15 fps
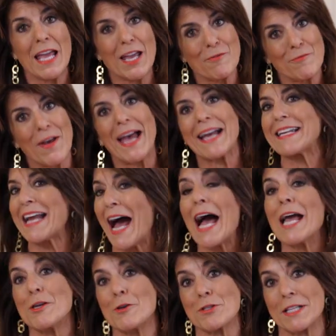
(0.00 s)
In fact,
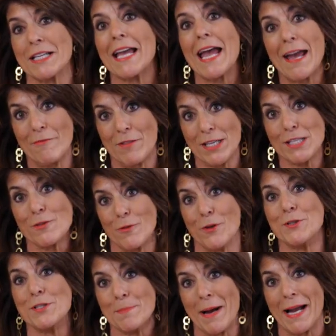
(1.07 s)
I usually have these
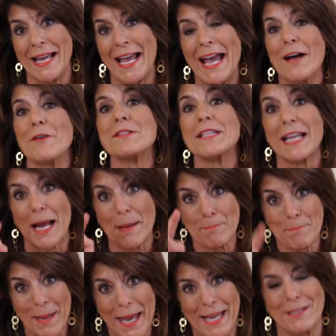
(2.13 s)
foods in my house, and I
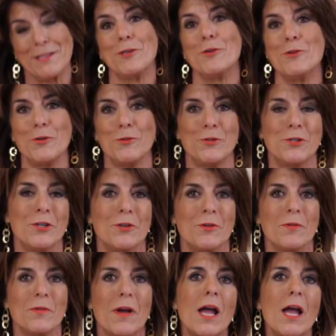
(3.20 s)
bet you do too.